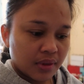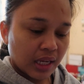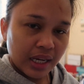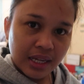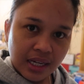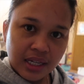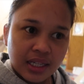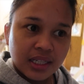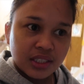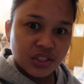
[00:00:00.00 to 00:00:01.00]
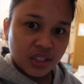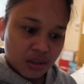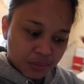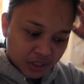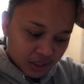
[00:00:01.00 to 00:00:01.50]
kailangan ng check
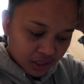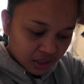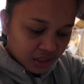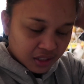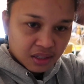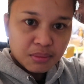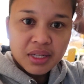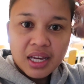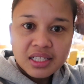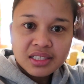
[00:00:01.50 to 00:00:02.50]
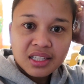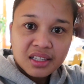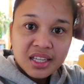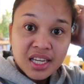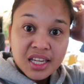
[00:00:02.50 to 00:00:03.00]
up again. They've been
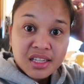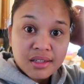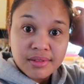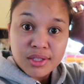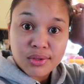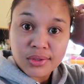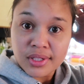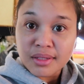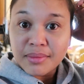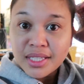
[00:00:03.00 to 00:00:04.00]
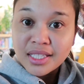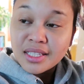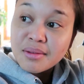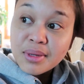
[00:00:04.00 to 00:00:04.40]
asking, they've been calling me, they've